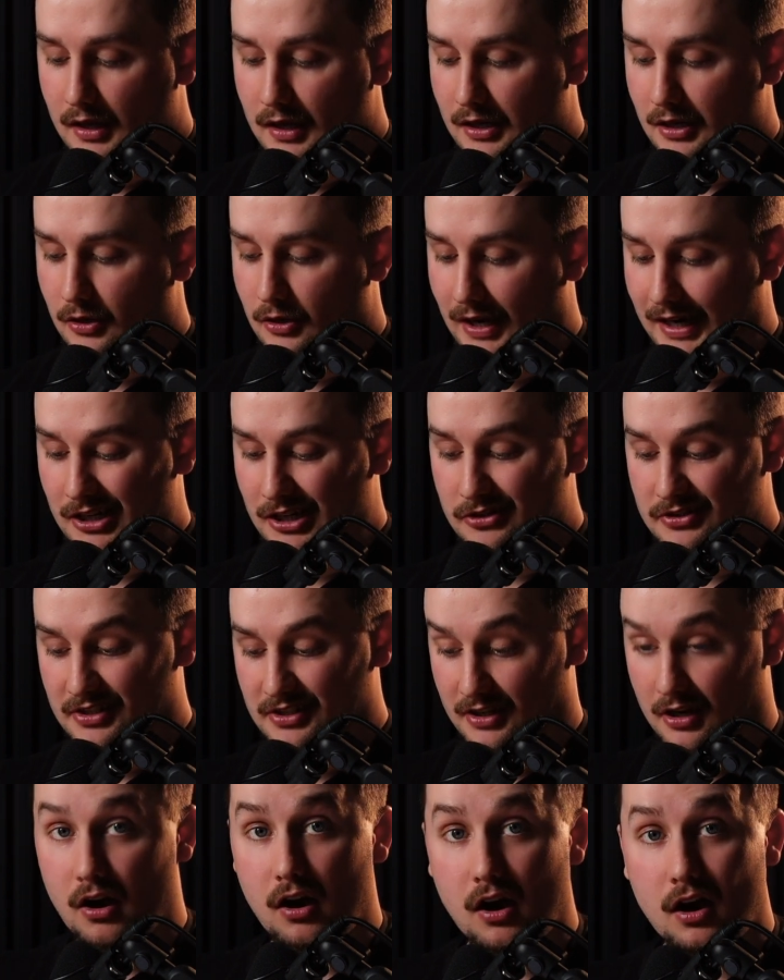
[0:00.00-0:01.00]
I could use
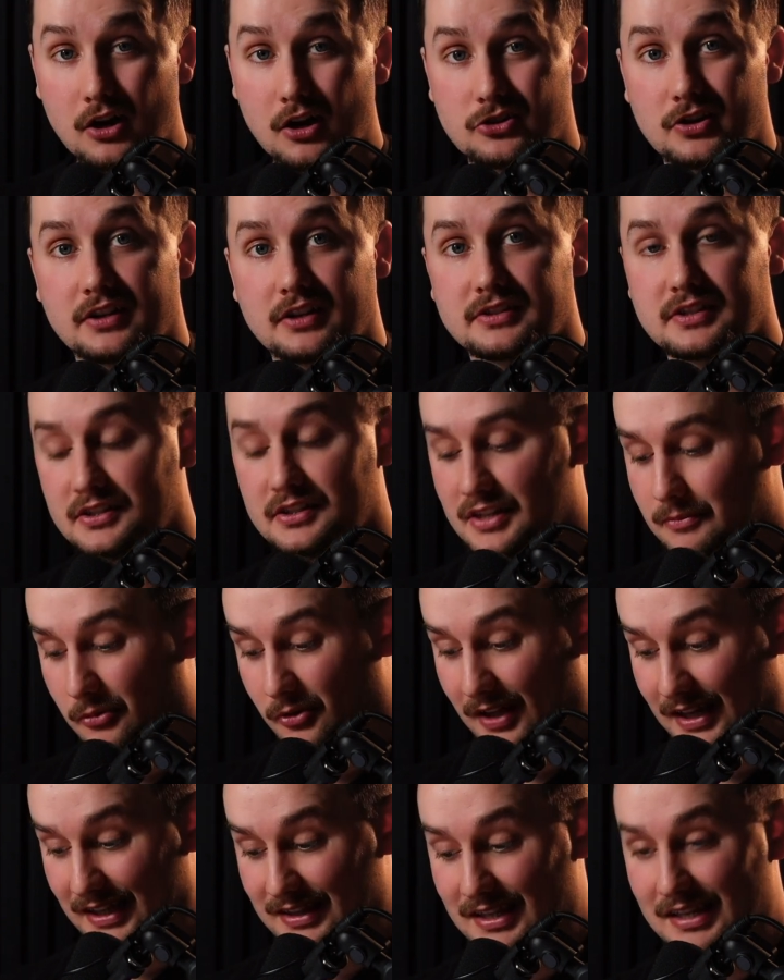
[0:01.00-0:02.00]
as a contrasting
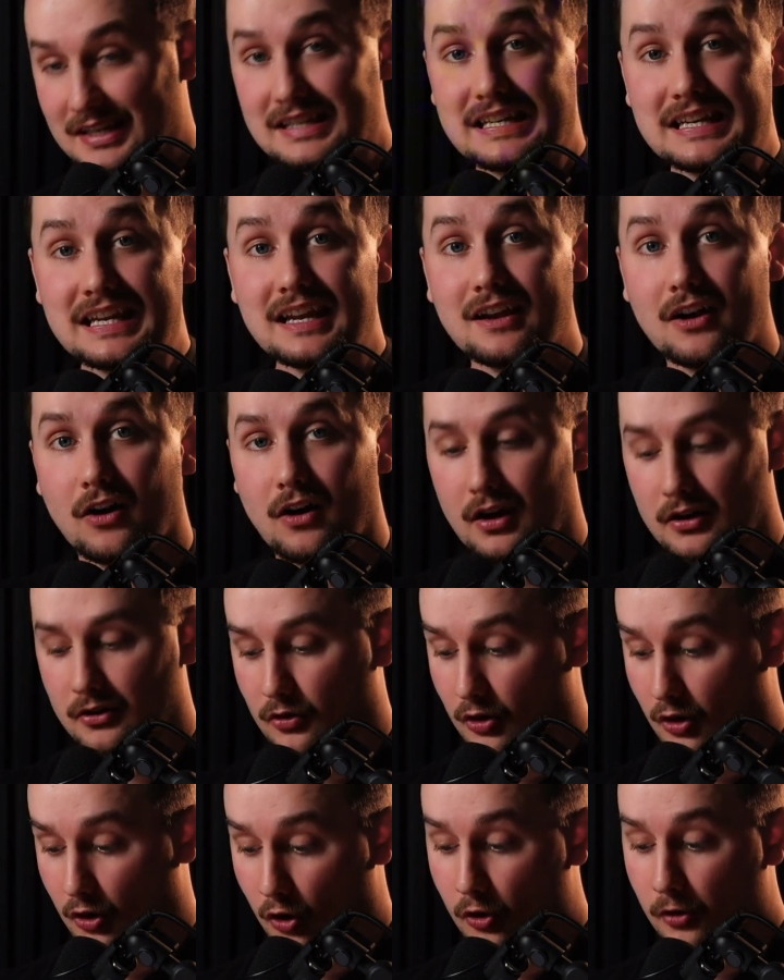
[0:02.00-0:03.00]
example, like the neon
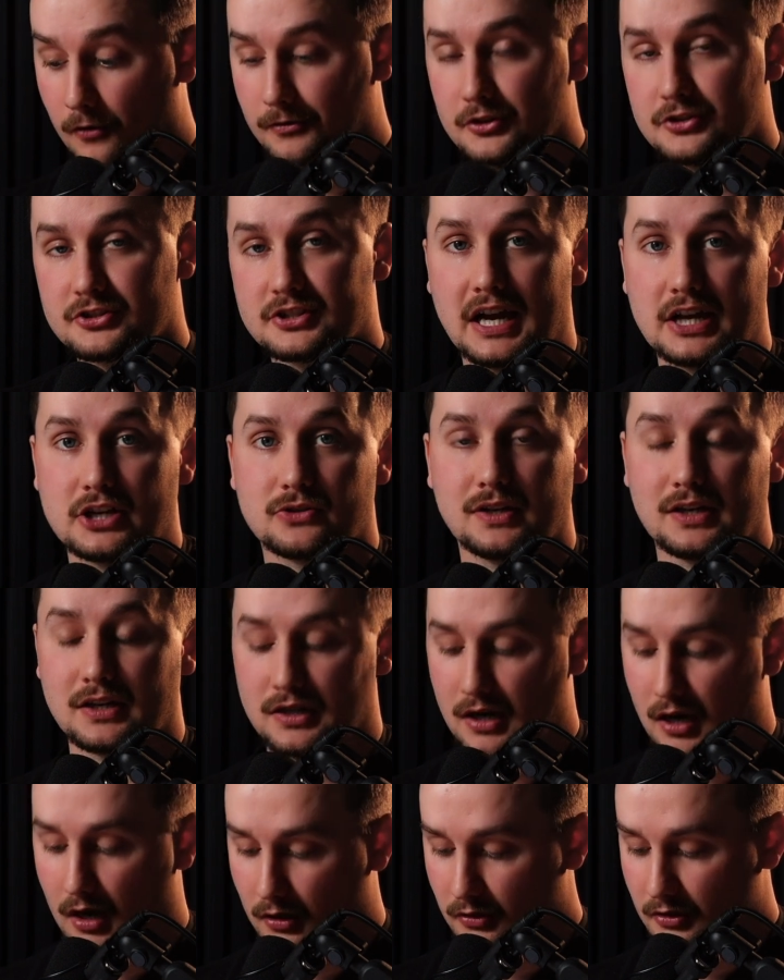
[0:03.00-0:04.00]
or
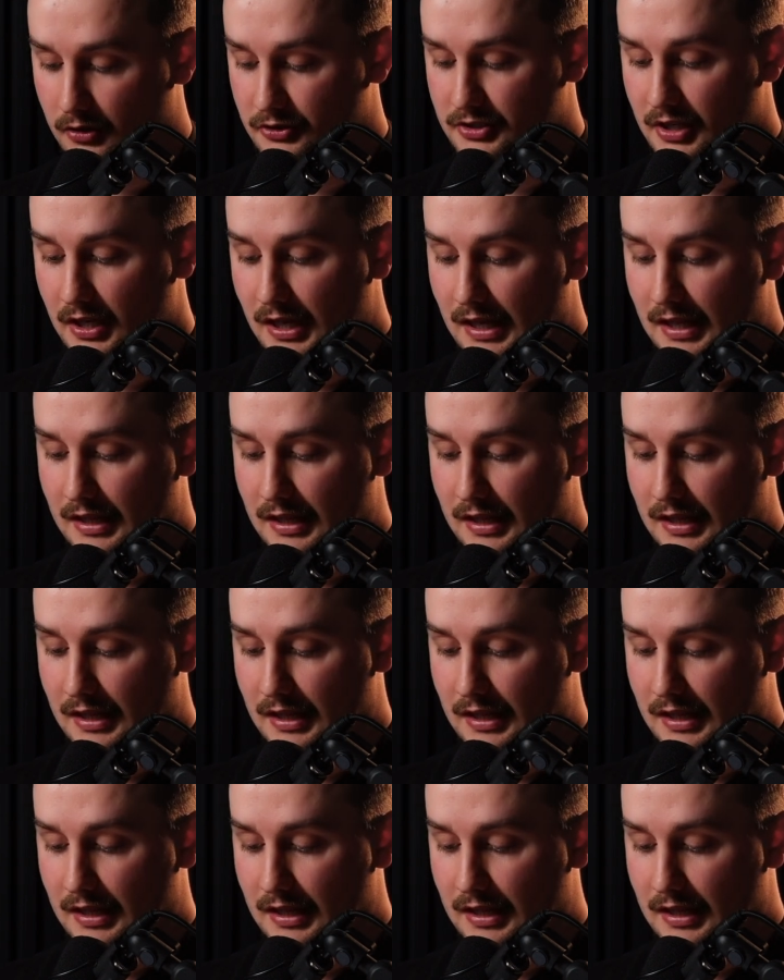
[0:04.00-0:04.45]
oversaturated colors.